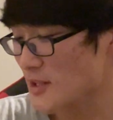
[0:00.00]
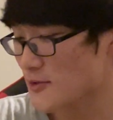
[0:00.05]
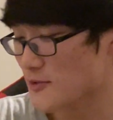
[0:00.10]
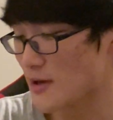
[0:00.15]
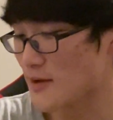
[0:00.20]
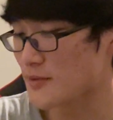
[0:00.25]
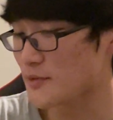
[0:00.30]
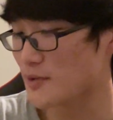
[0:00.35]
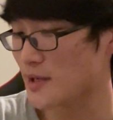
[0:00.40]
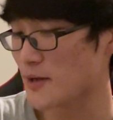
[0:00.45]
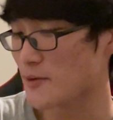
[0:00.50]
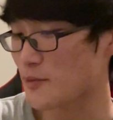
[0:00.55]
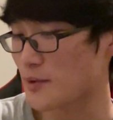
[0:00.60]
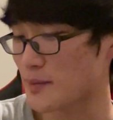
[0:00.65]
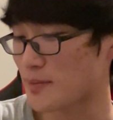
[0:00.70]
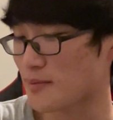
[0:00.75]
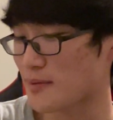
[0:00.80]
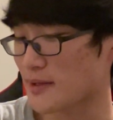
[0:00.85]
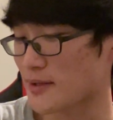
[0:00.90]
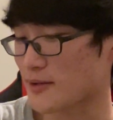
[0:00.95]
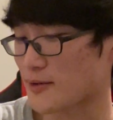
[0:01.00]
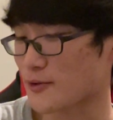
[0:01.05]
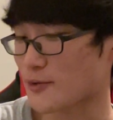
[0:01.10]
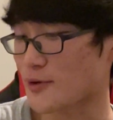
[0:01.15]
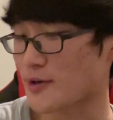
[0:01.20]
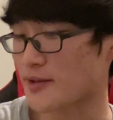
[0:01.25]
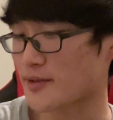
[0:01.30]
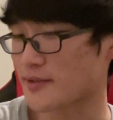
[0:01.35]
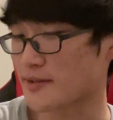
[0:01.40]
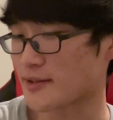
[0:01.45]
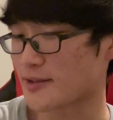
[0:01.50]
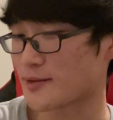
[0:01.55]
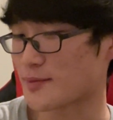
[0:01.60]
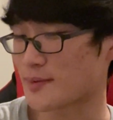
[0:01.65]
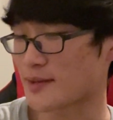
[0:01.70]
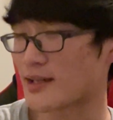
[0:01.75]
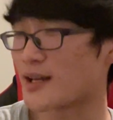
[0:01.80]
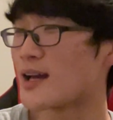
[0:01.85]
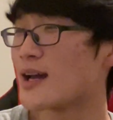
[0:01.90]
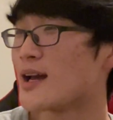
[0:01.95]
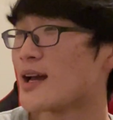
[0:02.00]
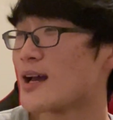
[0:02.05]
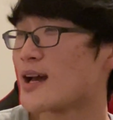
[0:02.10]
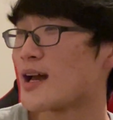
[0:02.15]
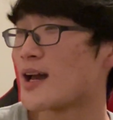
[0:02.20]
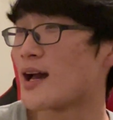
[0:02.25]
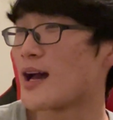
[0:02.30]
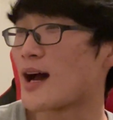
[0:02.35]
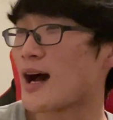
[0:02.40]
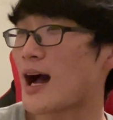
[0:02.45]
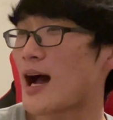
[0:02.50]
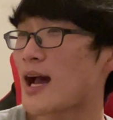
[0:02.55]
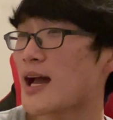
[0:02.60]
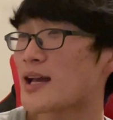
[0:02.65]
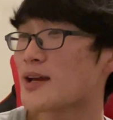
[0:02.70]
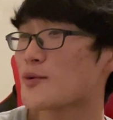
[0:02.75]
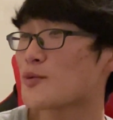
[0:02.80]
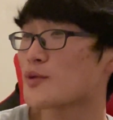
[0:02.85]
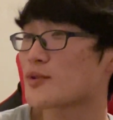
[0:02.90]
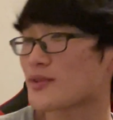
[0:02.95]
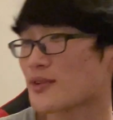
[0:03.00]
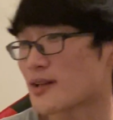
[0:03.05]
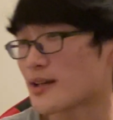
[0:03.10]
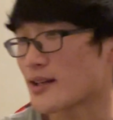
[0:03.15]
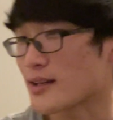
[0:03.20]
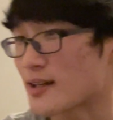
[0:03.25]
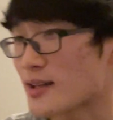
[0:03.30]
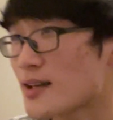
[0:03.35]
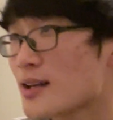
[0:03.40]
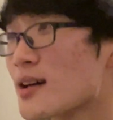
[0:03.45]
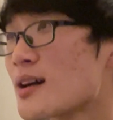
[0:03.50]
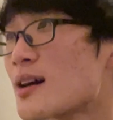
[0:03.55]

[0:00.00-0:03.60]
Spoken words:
So after that, we played across CSP. I was like